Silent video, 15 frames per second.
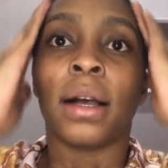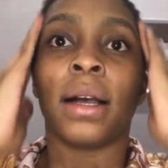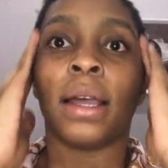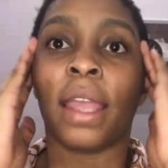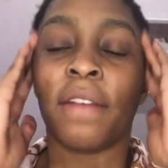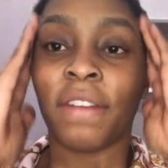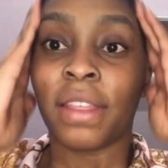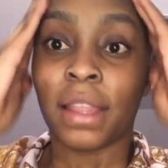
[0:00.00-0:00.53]

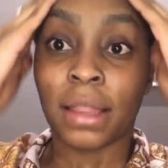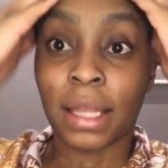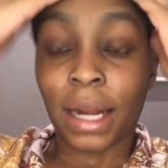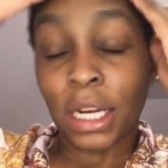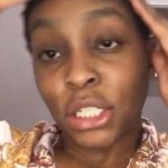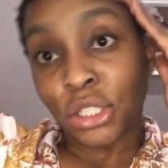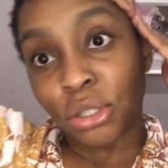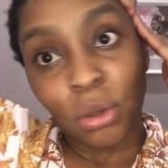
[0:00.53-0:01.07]
everything that i
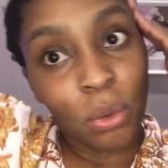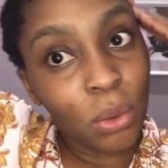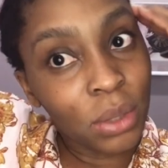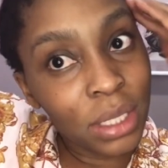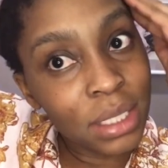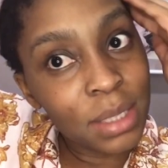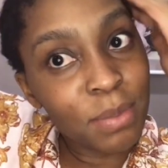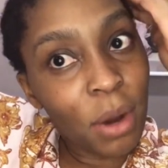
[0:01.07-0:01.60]
showed
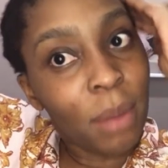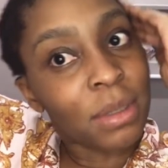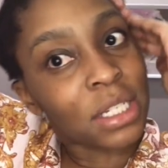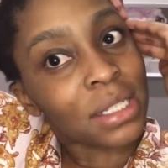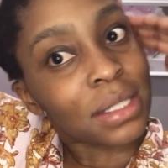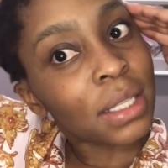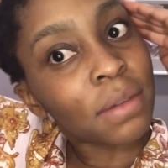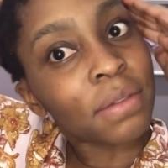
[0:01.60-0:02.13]
it's probably
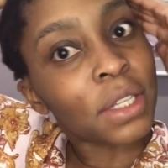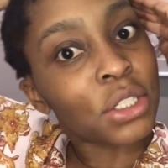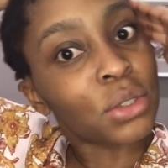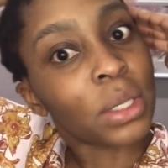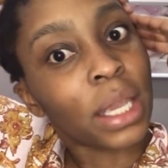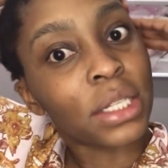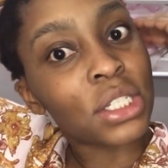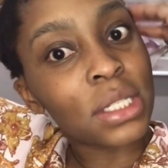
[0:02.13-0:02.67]
just stuff that you
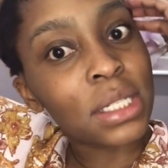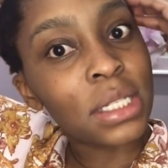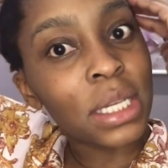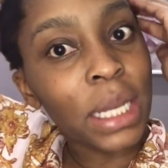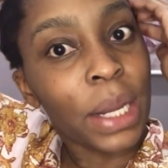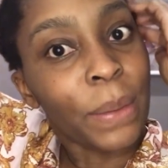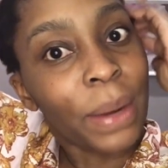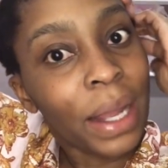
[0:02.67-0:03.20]
can just
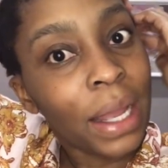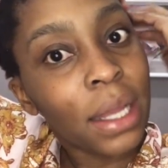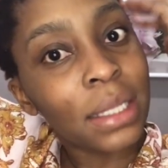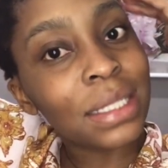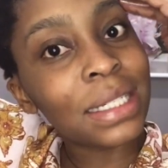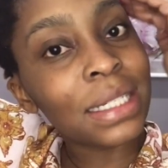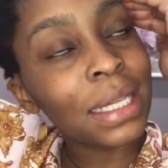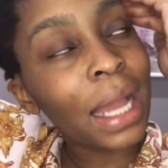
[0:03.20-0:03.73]
diy
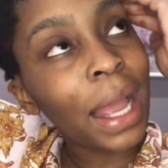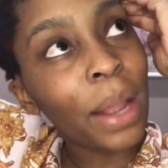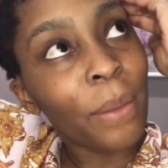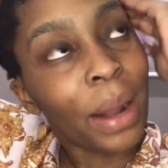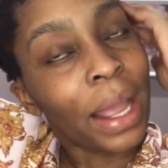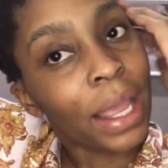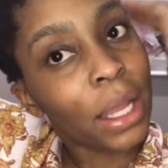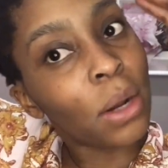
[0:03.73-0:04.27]

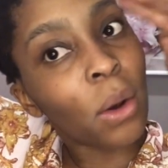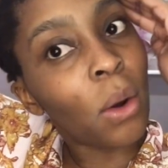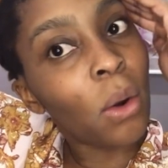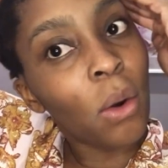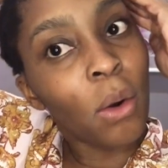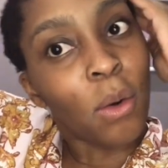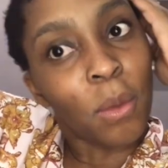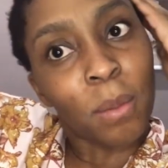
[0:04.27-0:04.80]
diy at
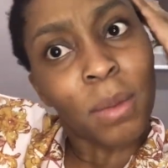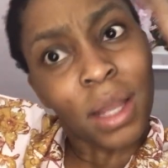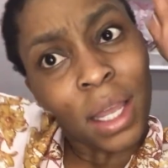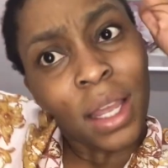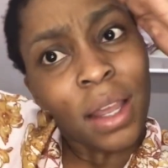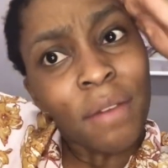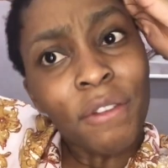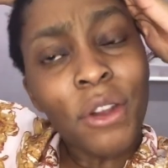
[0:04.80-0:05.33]
home
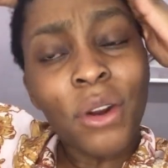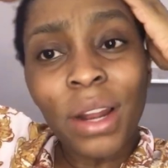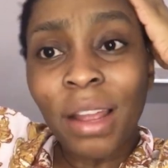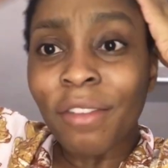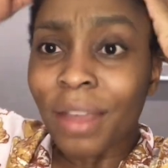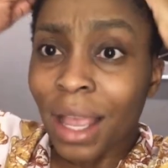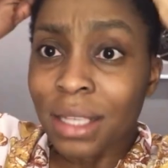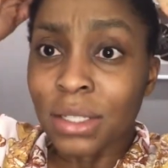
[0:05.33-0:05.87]
if you don't
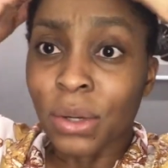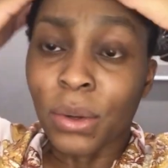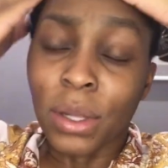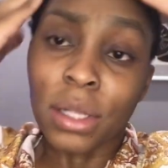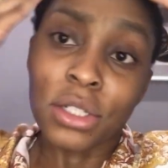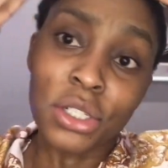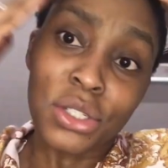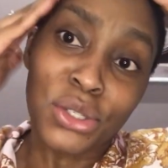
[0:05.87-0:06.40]
have castor
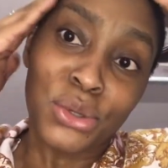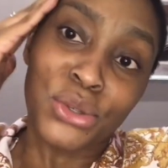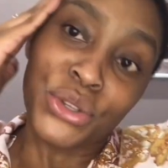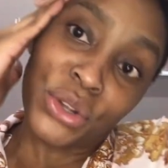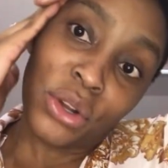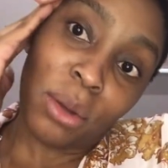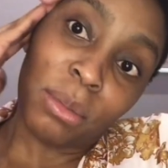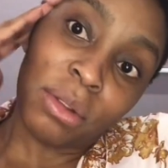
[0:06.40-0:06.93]
oil just use your
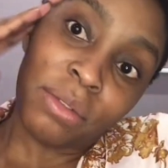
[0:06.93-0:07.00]
normal